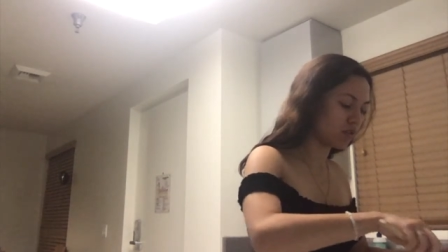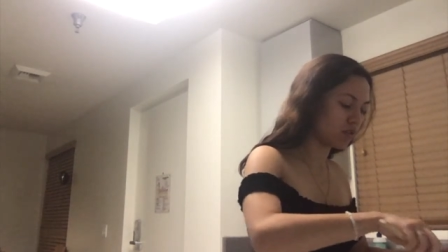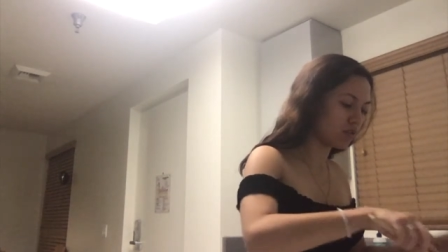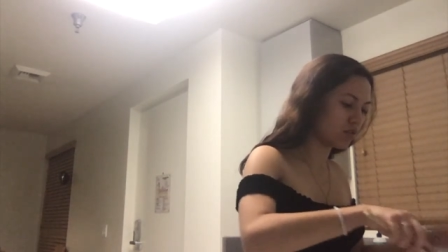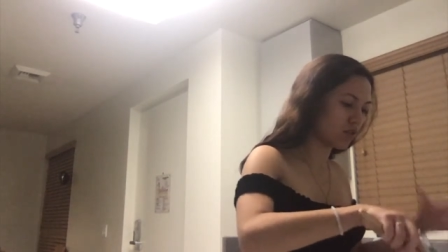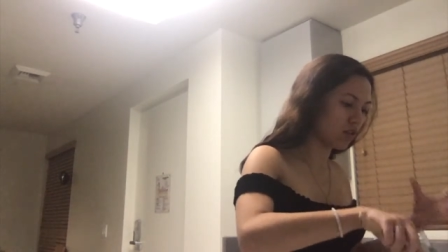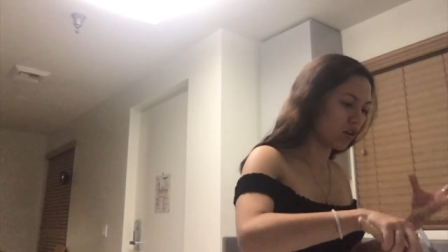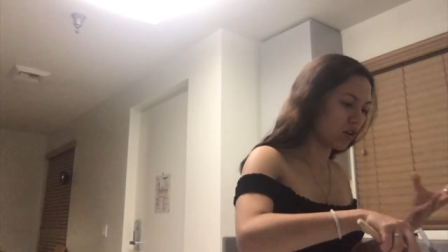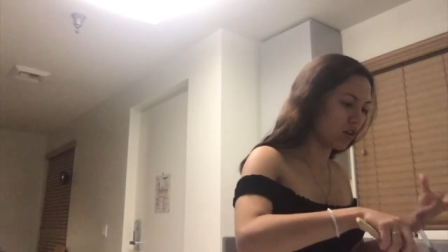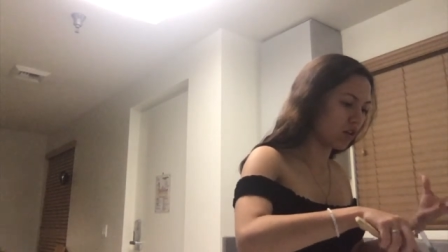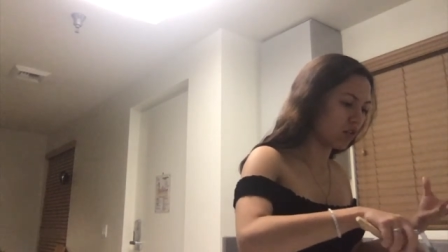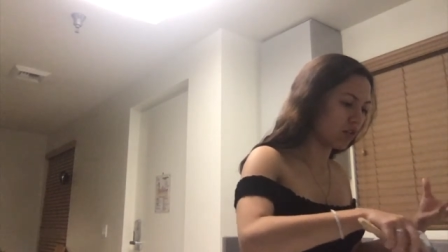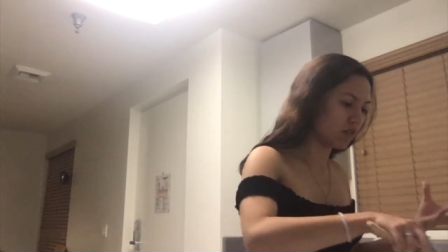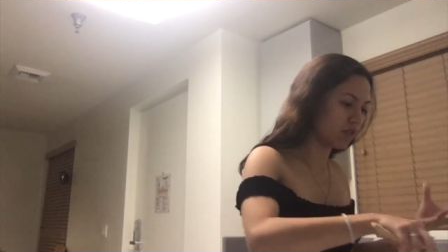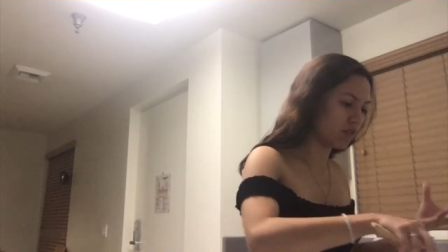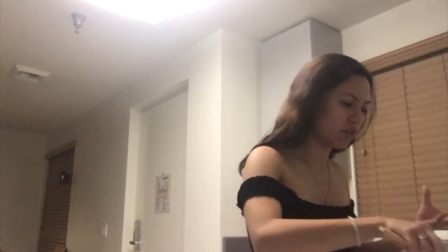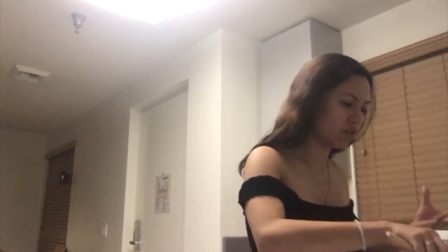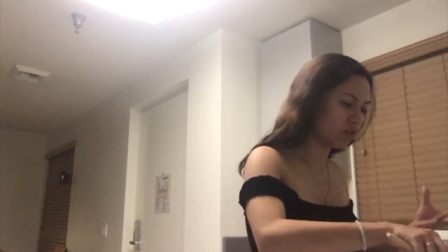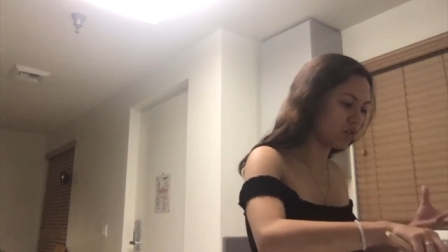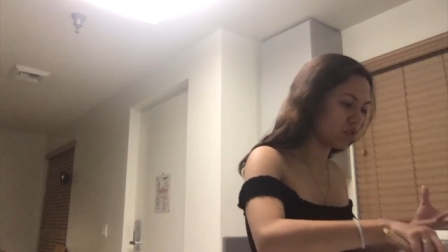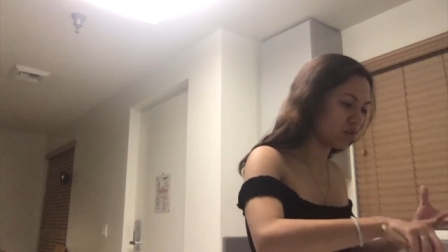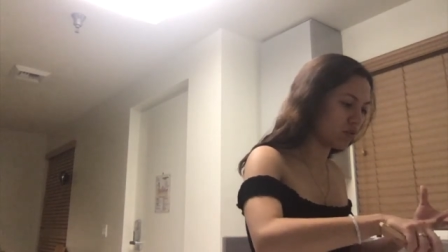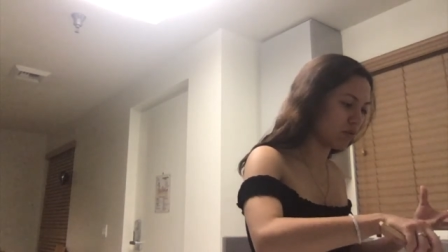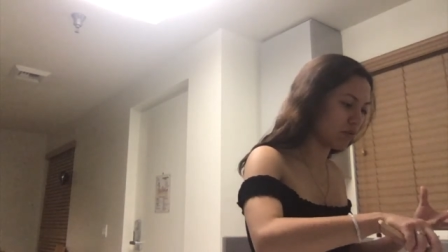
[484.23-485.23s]
all of this
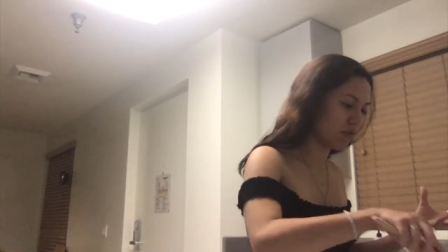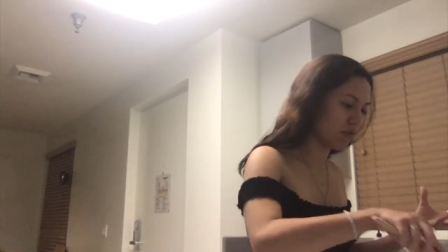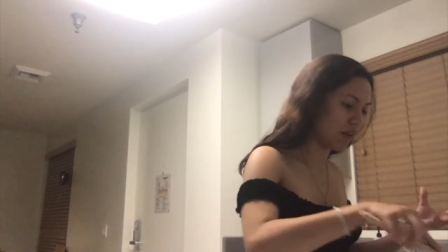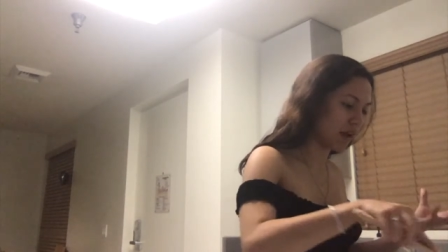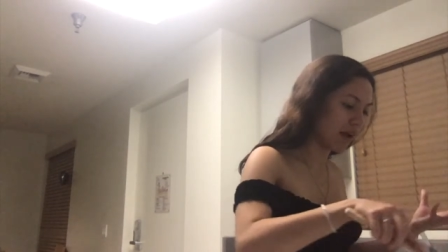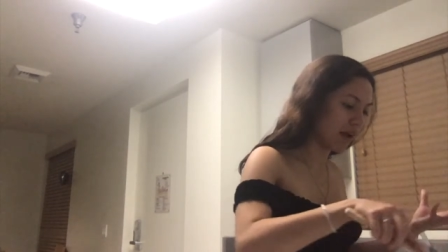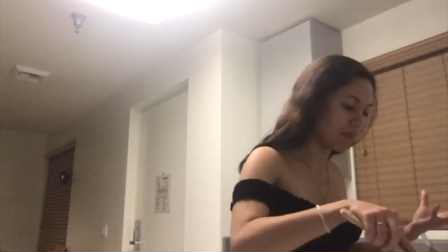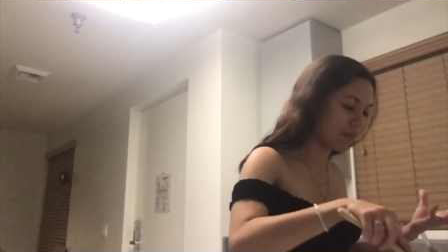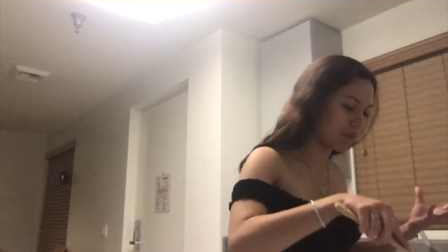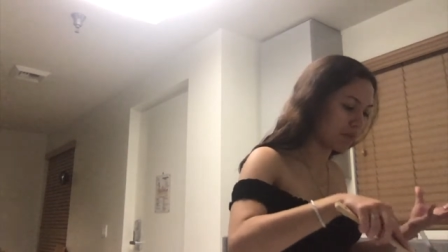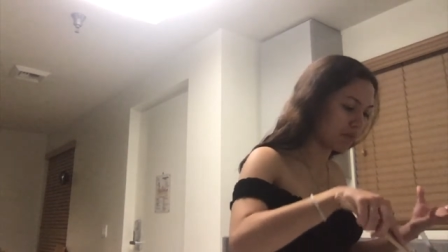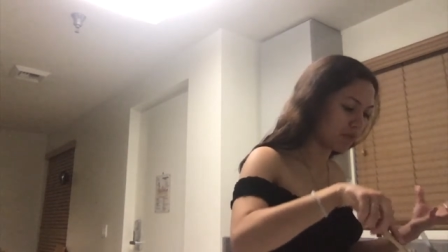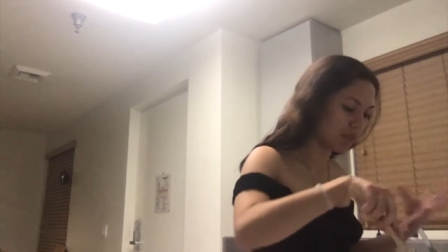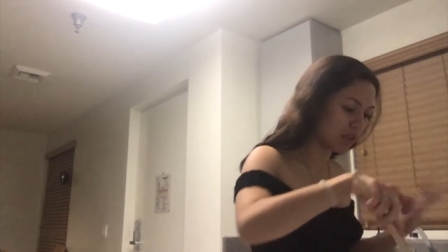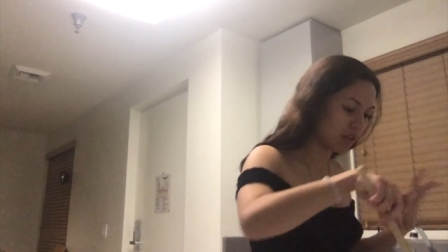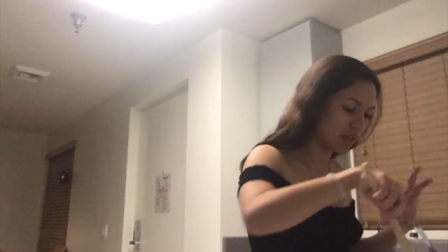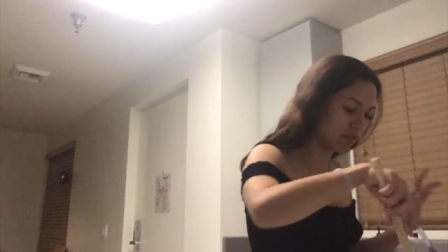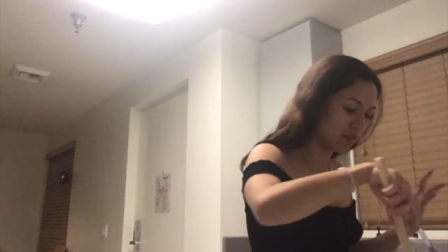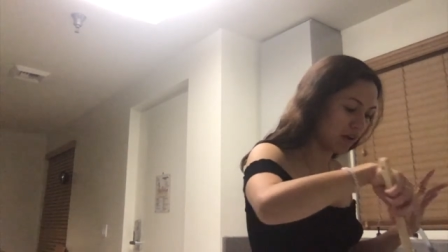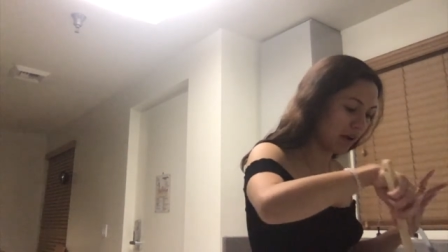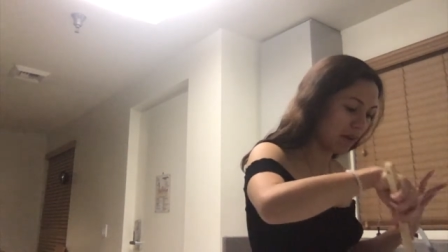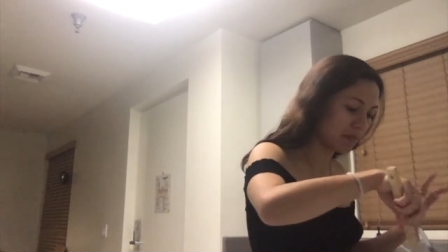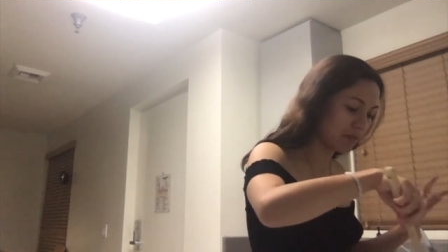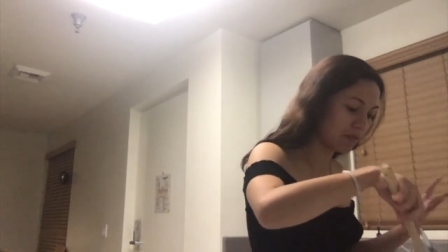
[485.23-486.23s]
to
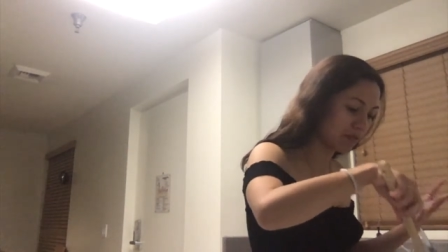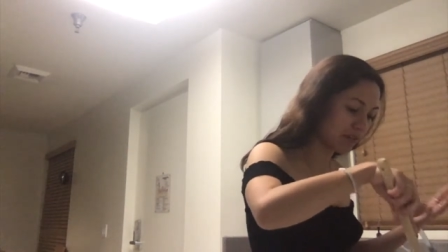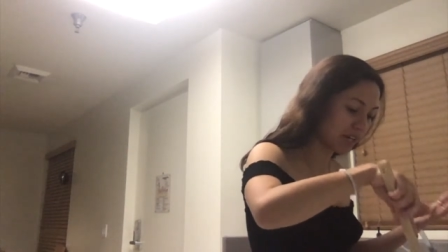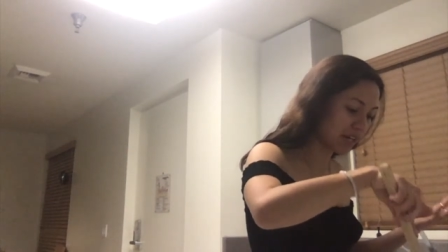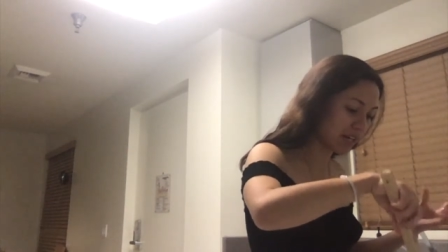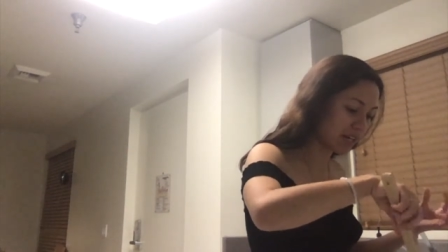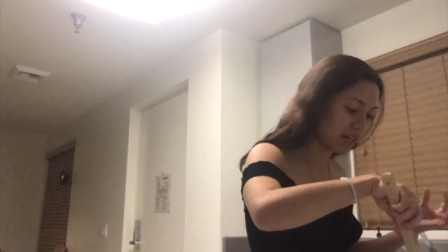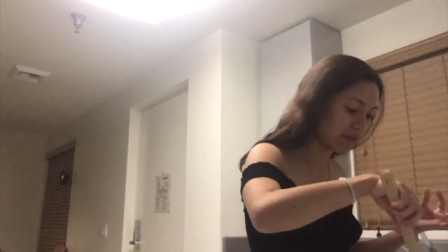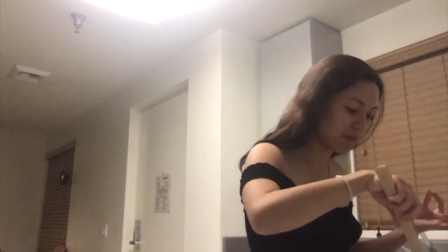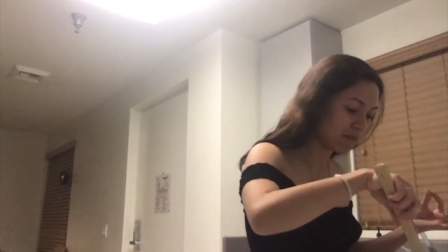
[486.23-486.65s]
evaporate.